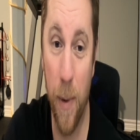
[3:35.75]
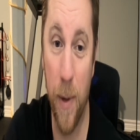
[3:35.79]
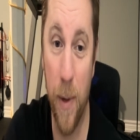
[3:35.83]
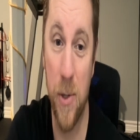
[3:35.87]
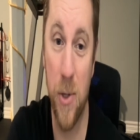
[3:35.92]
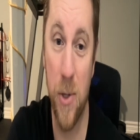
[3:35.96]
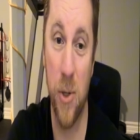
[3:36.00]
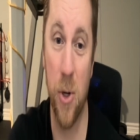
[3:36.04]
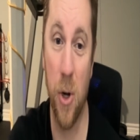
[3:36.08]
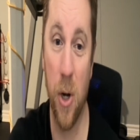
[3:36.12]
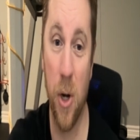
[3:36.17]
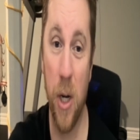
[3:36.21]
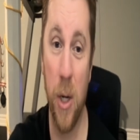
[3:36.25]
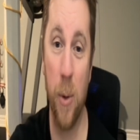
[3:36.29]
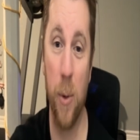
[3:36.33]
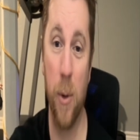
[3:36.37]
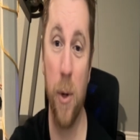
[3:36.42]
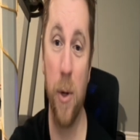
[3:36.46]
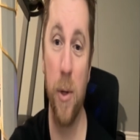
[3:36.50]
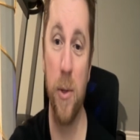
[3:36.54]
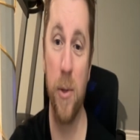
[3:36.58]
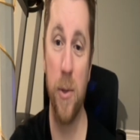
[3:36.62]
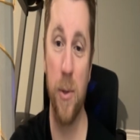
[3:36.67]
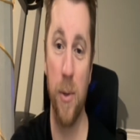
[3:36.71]
as a starting
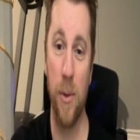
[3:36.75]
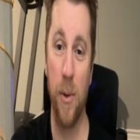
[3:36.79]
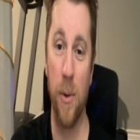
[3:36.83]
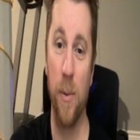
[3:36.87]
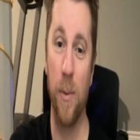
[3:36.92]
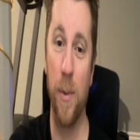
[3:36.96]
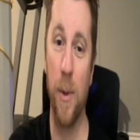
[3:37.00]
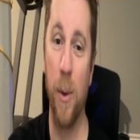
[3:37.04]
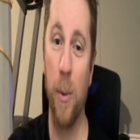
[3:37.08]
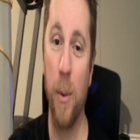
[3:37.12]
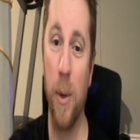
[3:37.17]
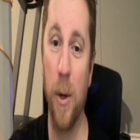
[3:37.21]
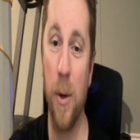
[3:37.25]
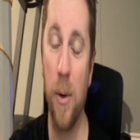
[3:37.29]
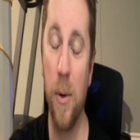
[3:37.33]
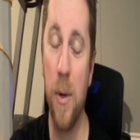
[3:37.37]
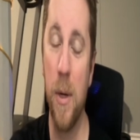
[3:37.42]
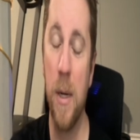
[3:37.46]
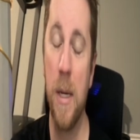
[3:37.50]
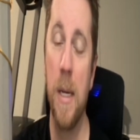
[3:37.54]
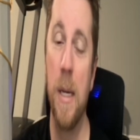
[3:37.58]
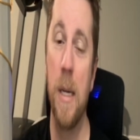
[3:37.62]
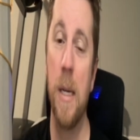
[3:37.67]
word. So there we go.